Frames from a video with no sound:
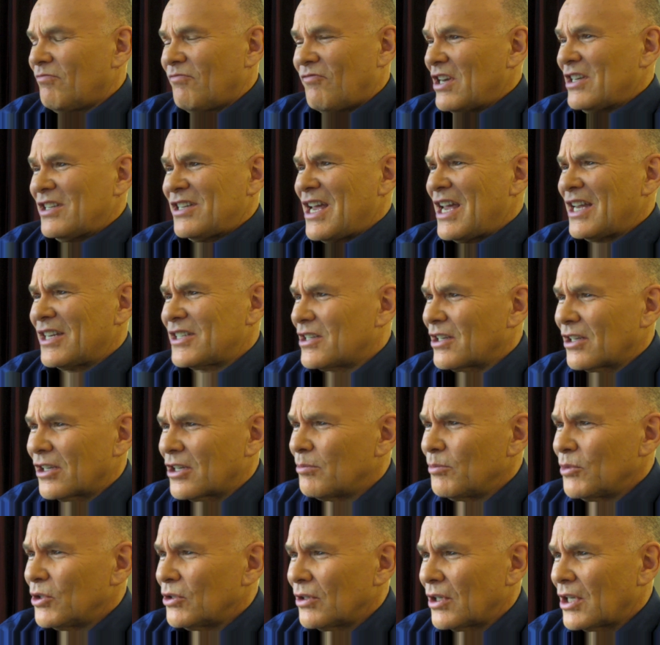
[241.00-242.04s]
fantastic
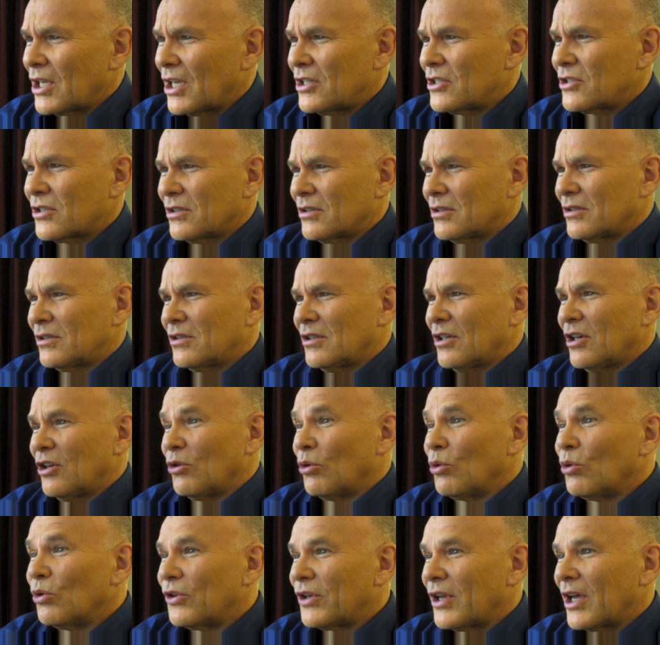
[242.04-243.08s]
communication at
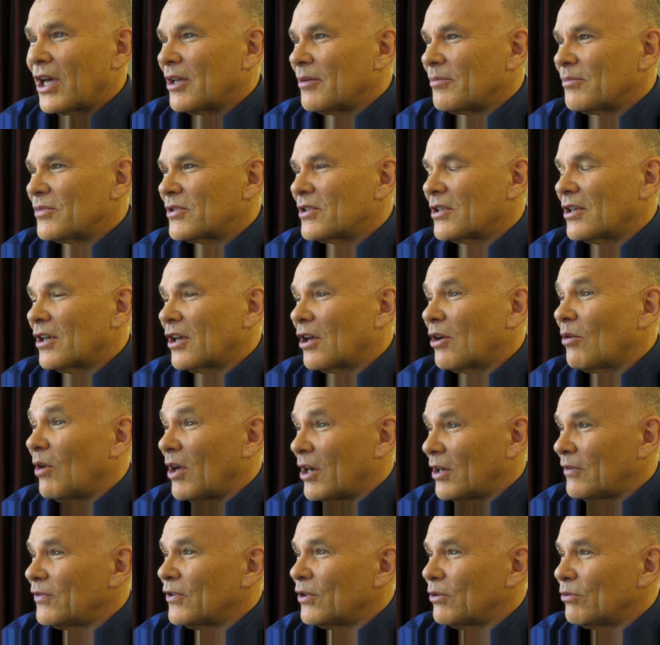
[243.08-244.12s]
all times,
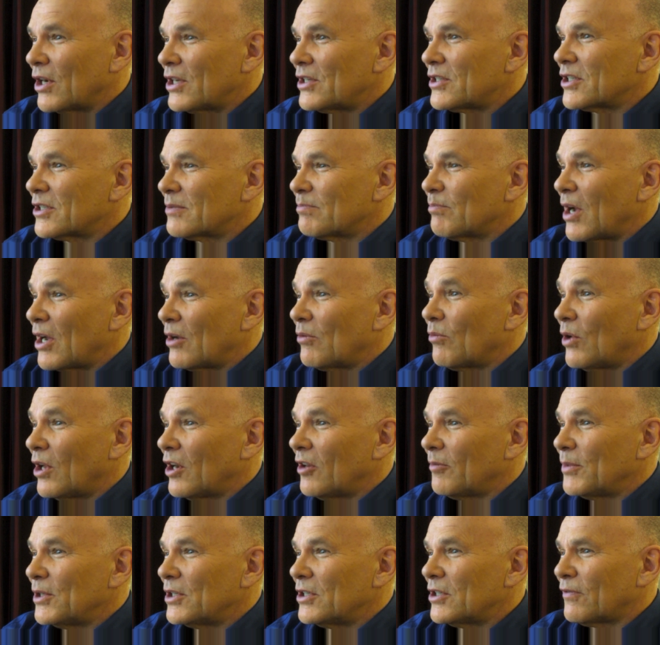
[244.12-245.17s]
quite a few races might well
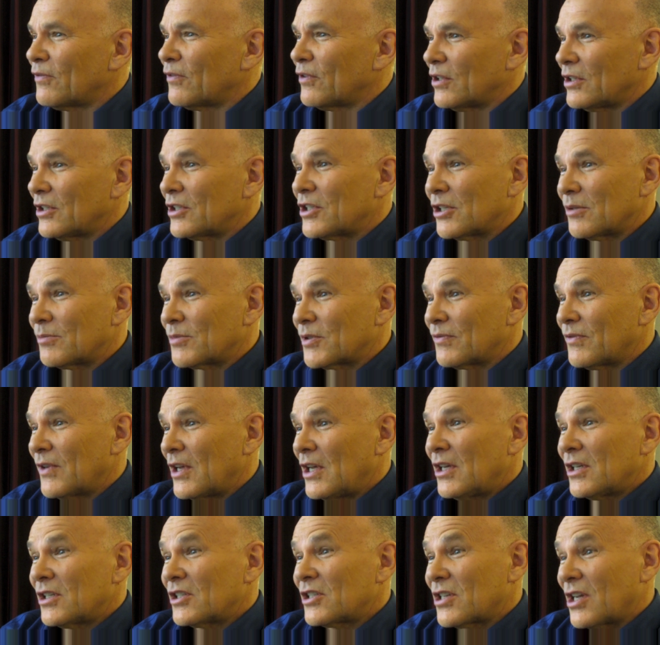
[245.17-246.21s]
have been different in terms of
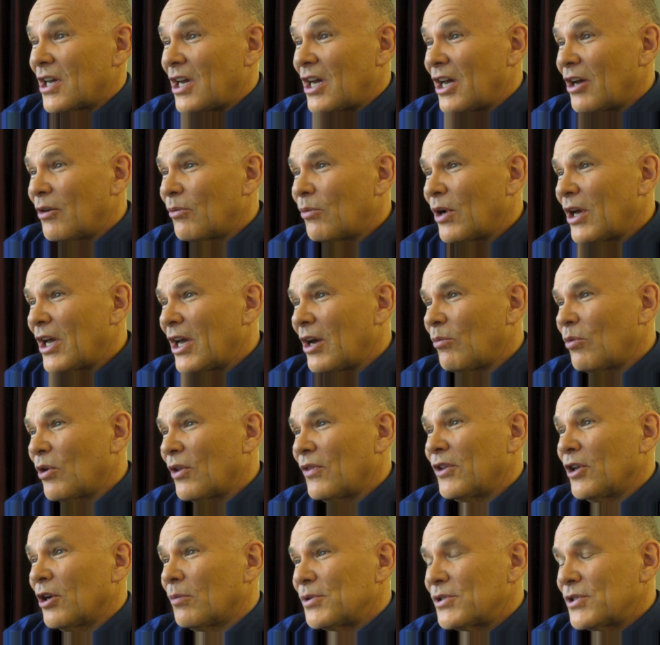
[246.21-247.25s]
tyre wear,
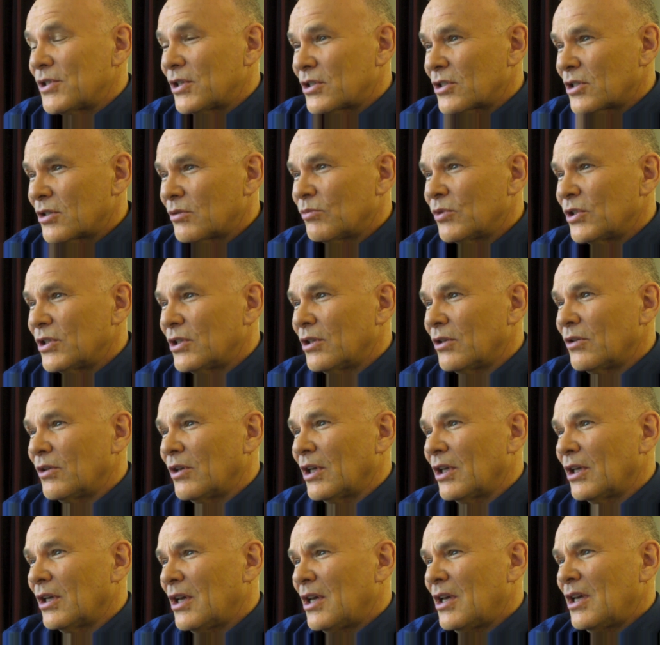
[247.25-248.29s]
what the opposition were
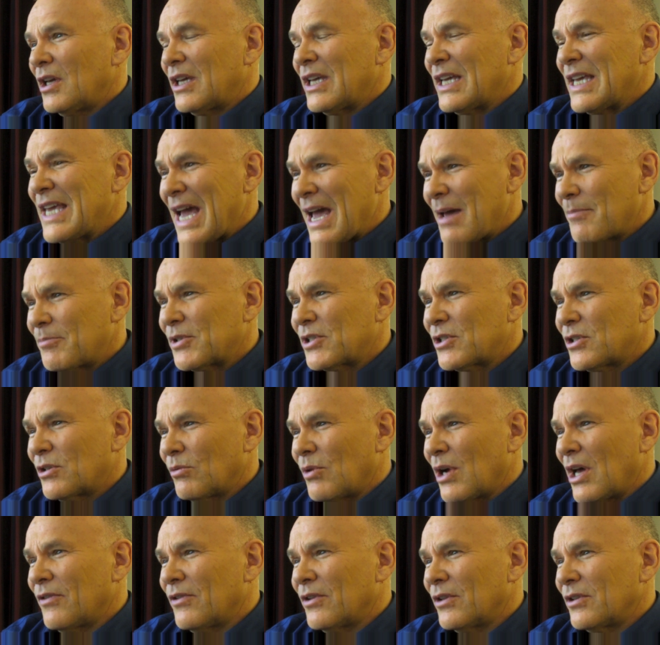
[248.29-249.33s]
doing, gaps
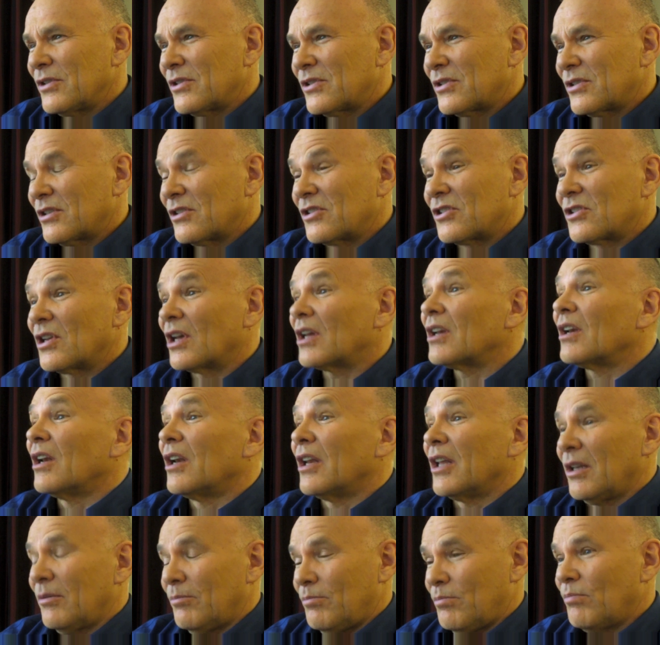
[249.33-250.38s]
to others,
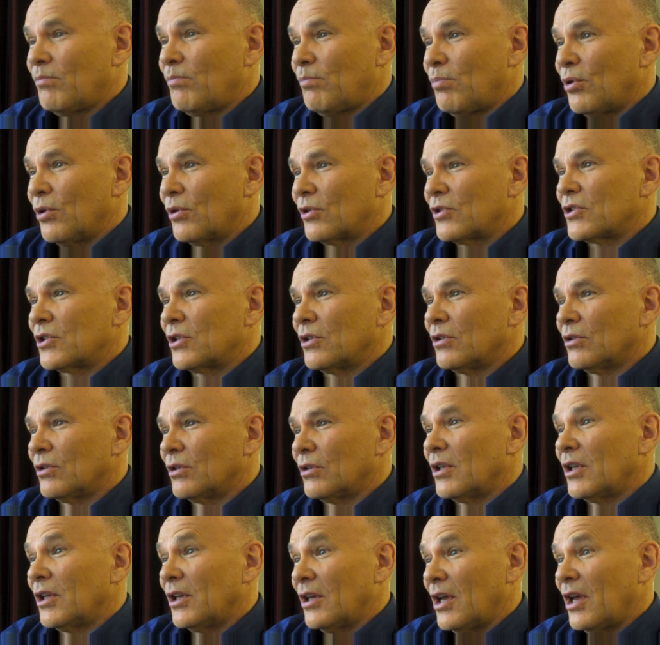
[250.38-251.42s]
certainly
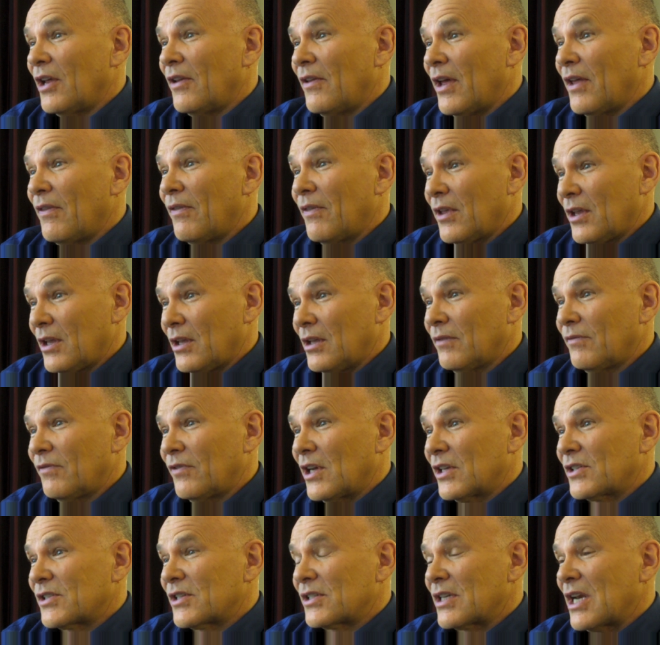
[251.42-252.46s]
Portugal and the
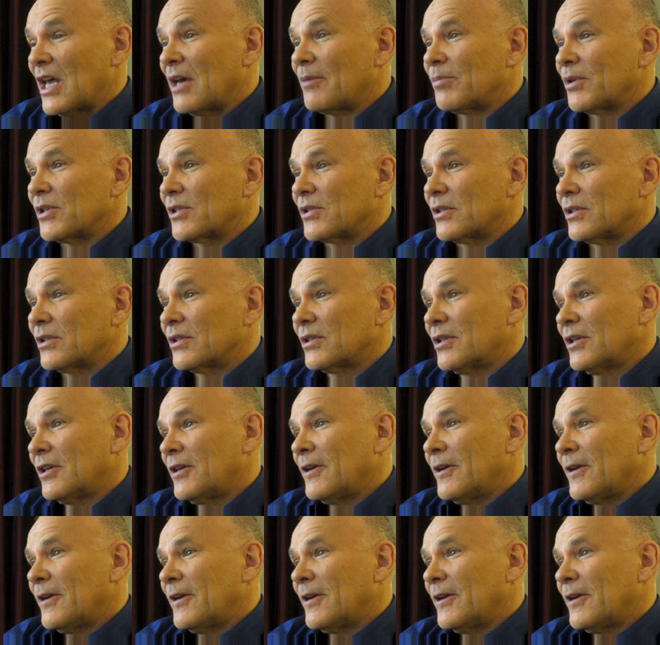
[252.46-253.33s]
fastest lap business.